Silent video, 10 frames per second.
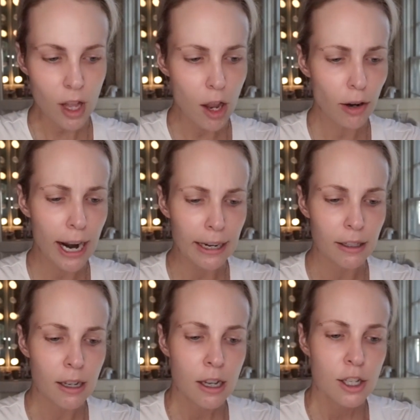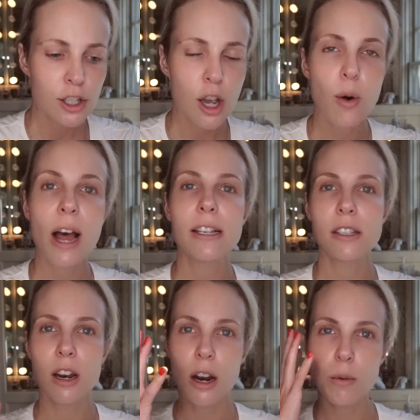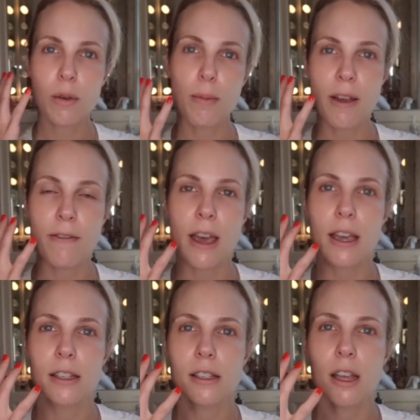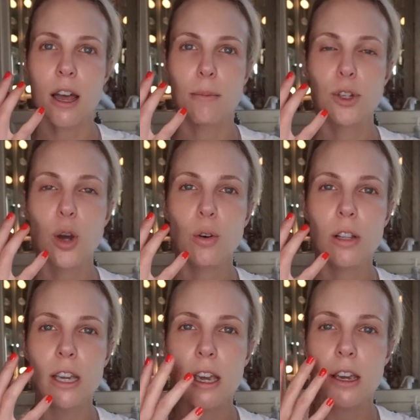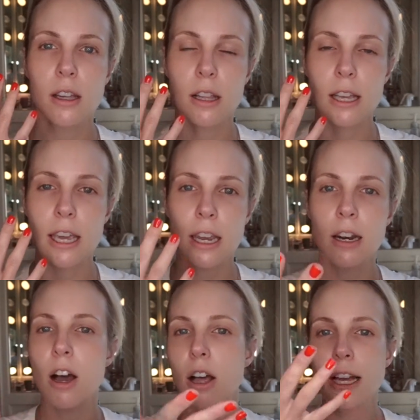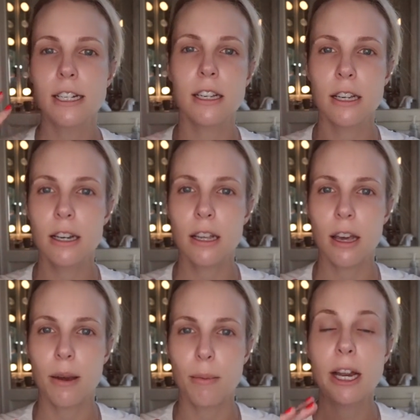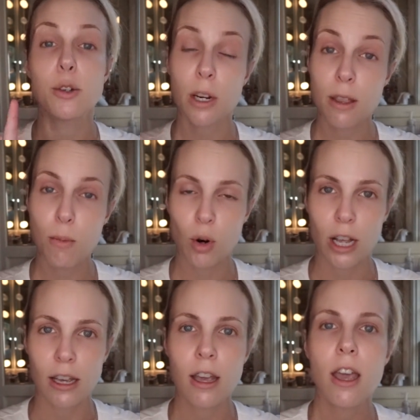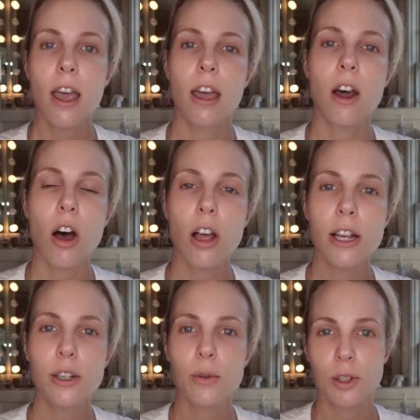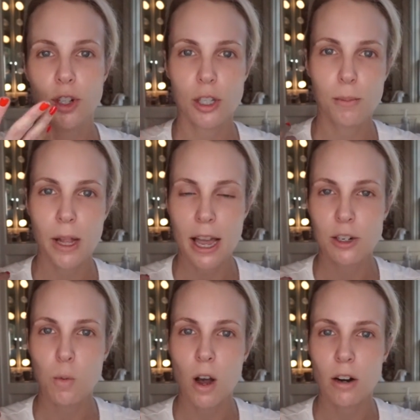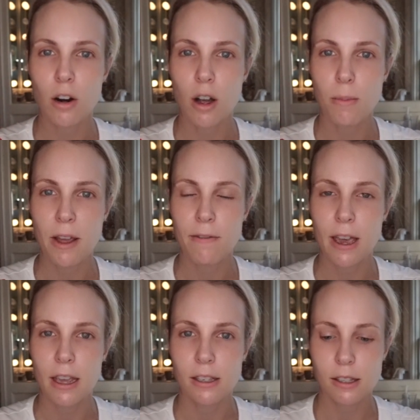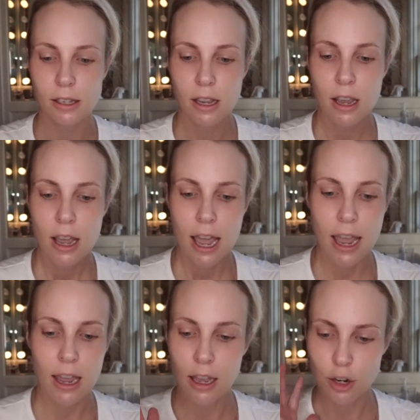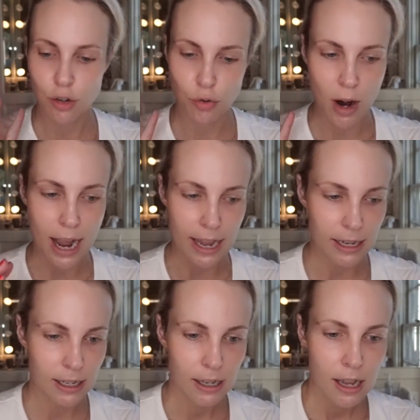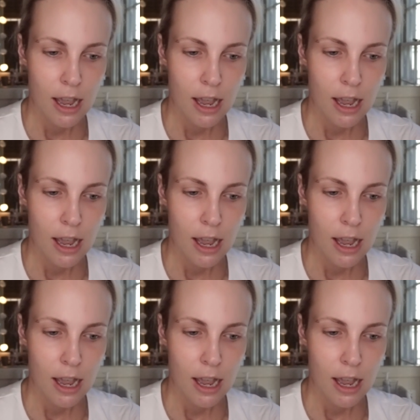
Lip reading: All right, so I start with my face totally clean. All I did, I do it in the morning, and all I do is just splash water on my face and dry it.